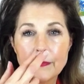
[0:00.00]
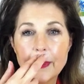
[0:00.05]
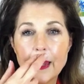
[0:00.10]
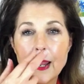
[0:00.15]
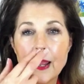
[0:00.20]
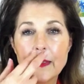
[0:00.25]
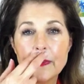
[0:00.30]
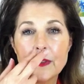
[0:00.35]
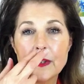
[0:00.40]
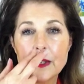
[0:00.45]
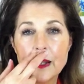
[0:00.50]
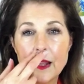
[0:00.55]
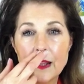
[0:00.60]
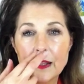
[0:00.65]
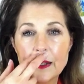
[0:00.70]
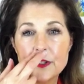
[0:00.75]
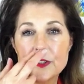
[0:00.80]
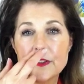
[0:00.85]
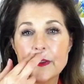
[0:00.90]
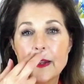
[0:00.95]
and the
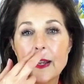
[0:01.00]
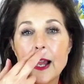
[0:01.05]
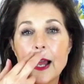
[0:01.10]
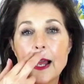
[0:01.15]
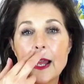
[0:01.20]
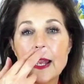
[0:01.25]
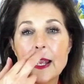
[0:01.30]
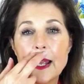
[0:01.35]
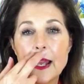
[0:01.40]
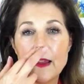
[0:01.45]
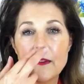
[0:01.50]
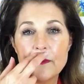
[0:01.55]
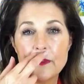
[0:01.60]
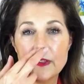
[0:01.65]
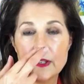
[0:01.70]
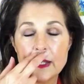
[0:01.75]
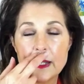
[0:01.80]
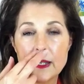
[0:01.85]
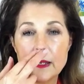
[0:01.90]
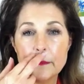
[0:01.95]
knowledge that I have
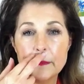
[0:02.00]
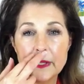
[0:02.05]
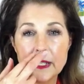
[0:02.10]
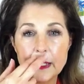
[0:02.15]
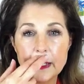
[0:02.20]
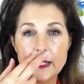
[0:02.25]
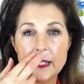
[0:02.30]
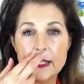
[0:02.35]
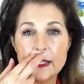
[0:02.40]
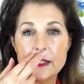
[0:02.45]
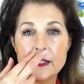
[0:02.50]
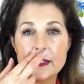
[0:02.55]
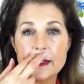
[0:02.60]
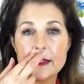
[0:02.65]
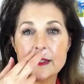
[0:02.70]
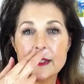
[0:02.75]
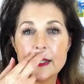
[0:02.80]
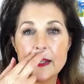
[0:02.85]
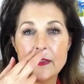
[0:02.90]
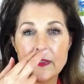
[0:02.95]
the ability to
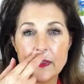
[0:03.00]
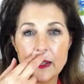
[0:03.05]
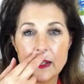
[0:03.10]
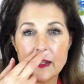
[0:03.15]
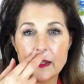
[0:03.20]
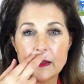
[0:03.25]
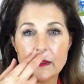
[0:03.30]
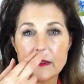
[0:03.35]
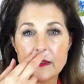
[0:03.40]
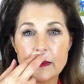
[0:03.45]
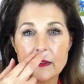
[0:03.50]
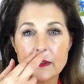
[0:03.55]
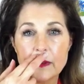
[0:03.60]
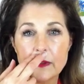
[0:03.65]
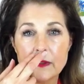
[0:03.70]
see things